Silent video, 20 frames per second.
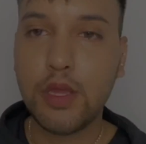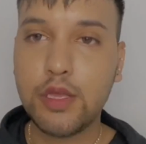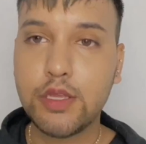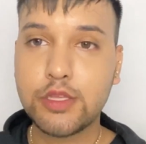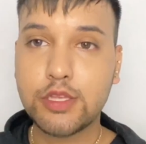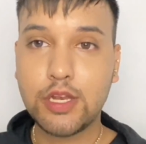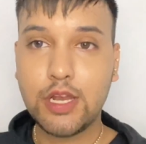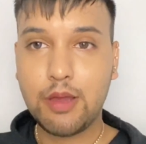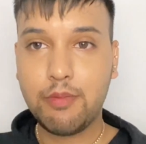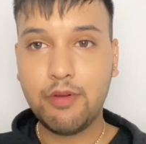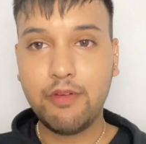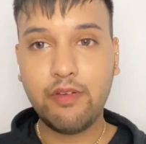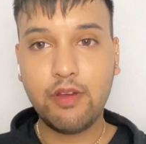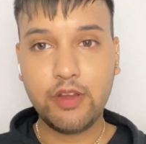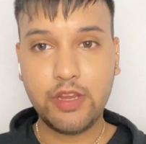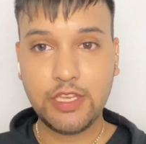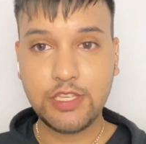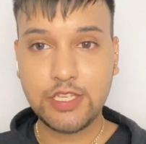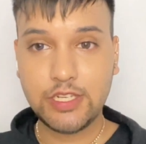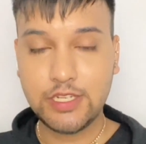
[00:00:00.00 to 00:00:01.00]
So now my
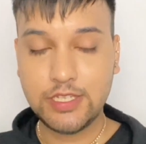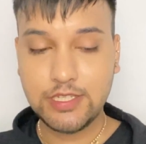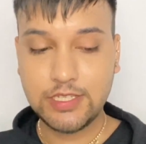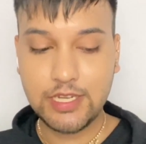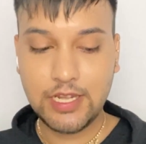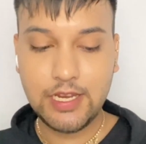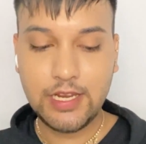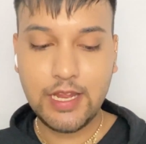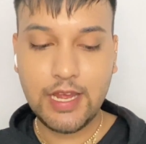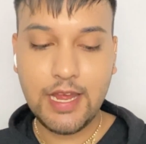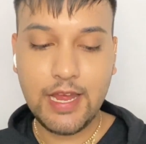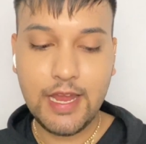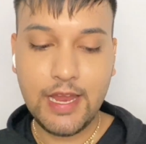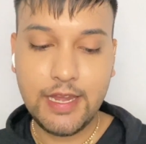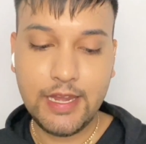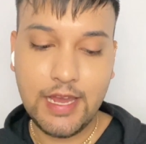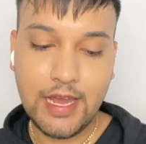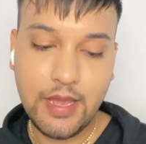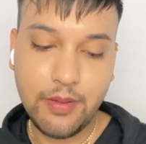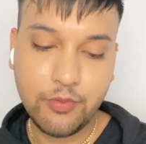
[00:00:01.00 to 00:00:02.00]
foundation is done,
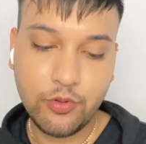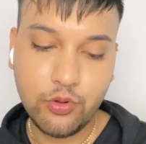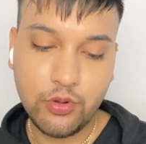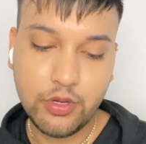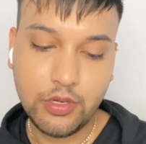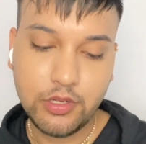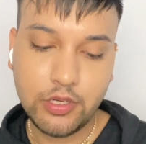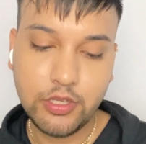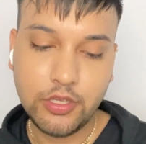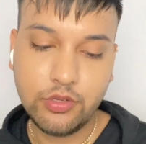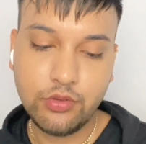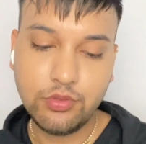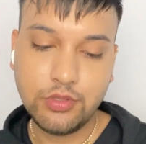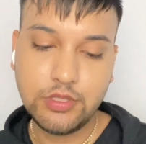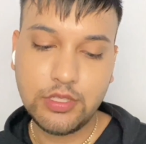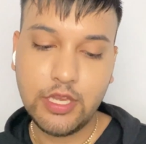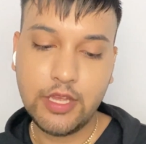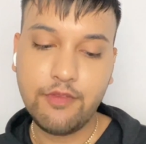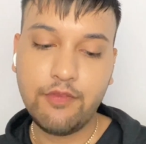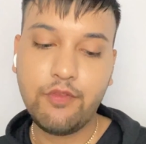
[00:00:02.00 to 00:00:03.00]
and I'm going to use
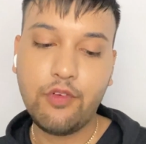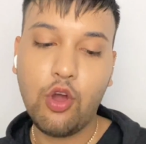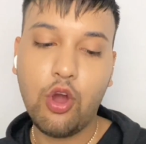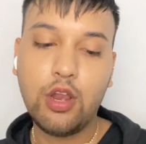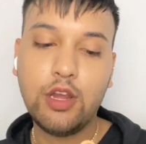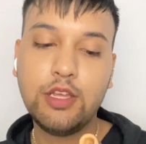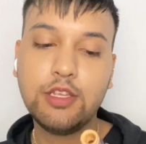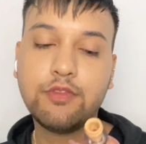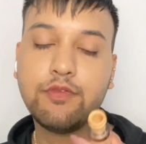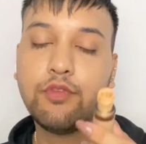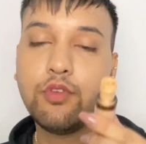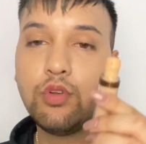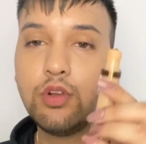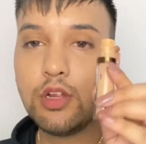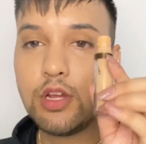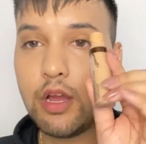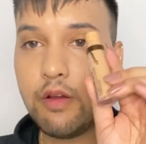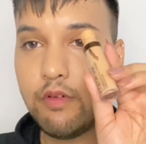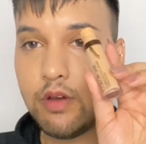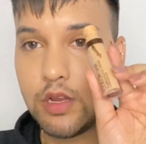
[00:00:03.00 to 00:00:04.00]
their Flawless Full
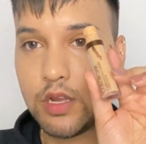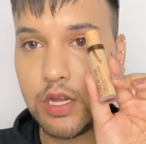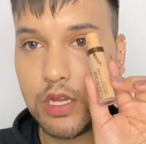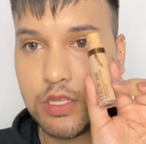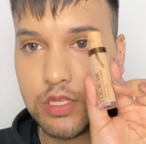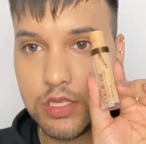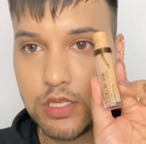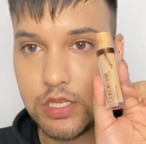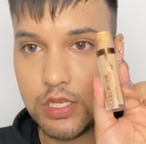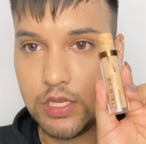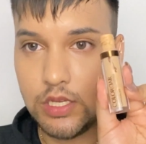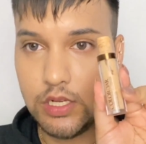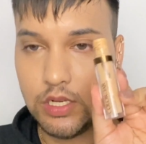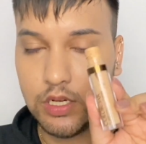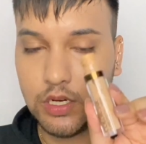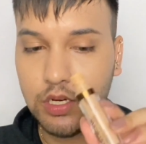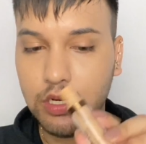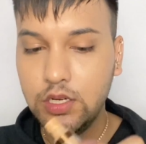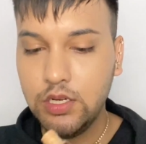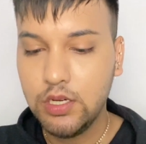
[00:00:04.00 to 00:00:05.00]
Cover
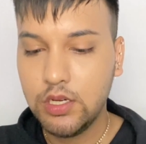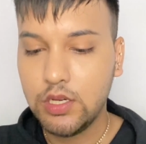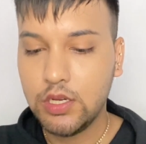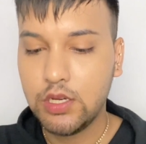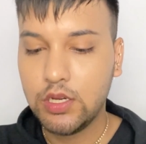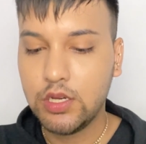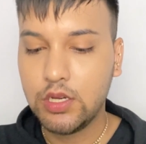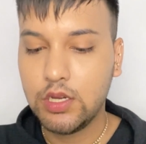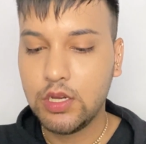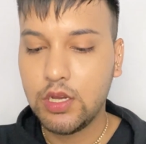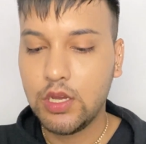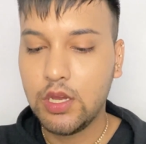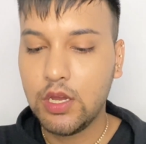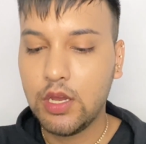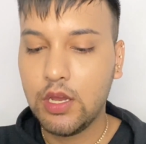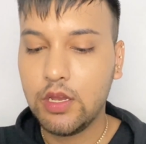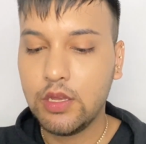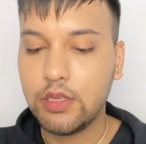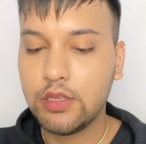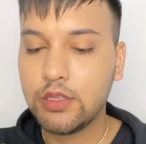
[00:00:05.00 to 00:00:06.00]
Concealer.
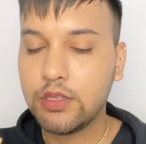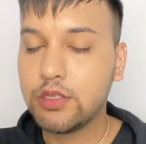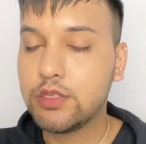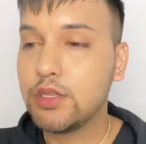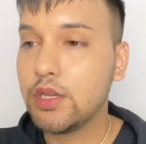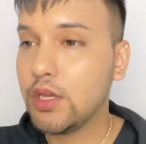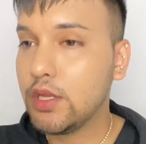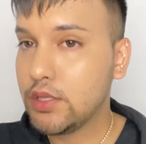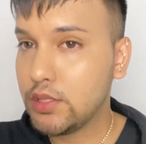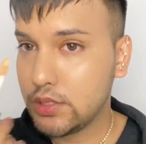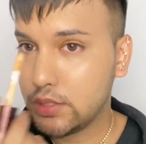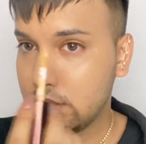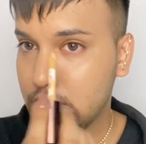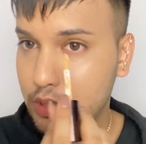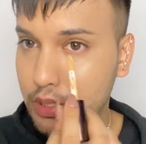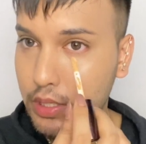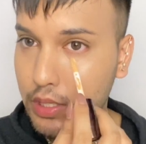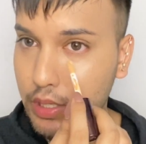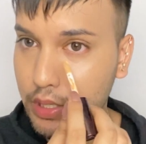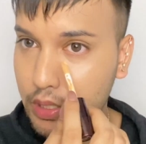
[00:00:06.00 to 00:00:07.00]
Just
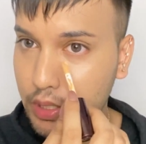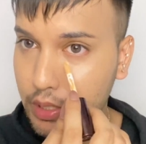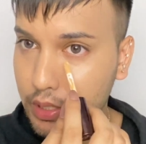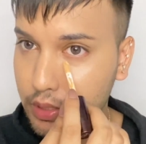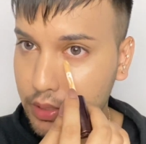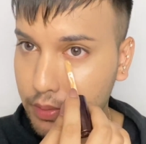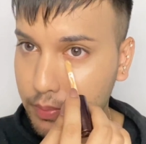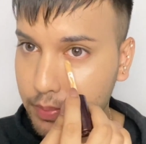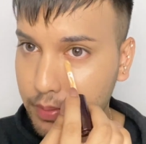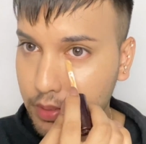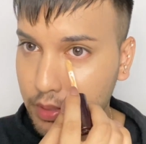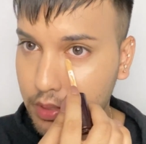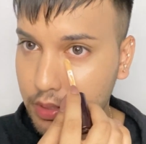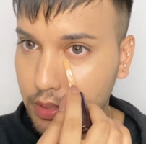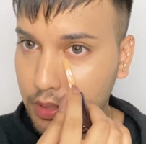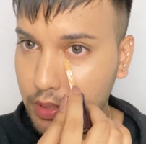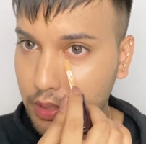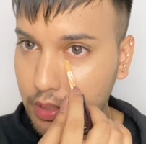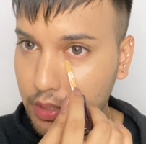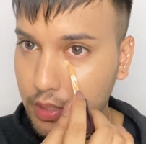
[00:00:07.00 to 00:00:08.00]
a little bit
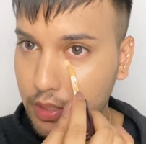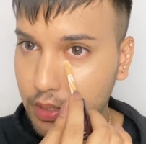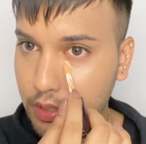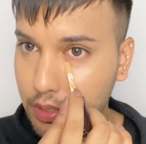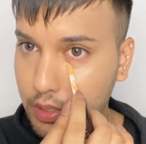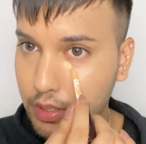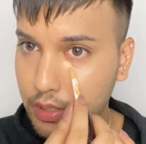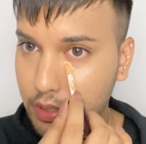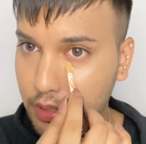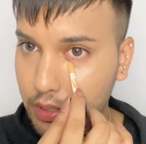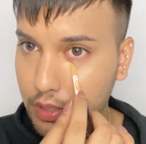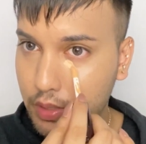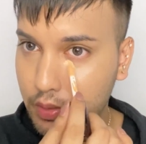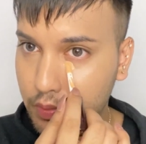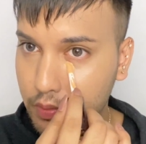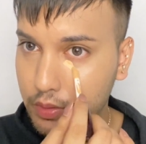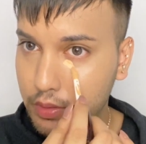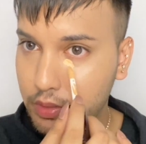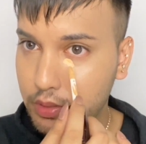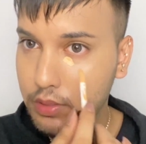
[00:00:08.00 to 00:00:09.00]
around
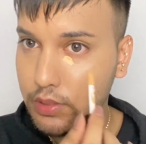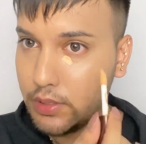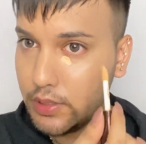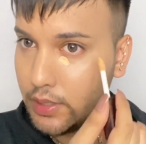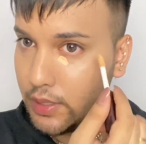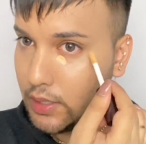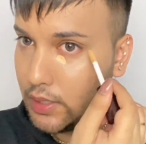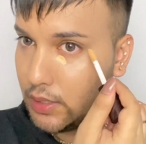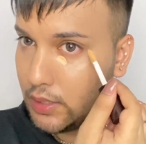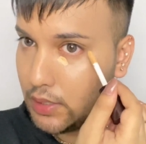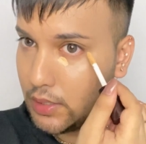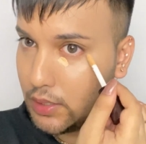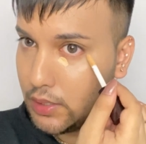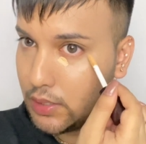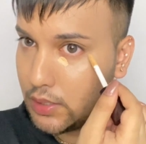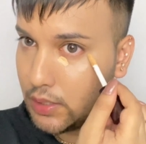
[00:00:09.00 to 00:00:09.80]
this redness.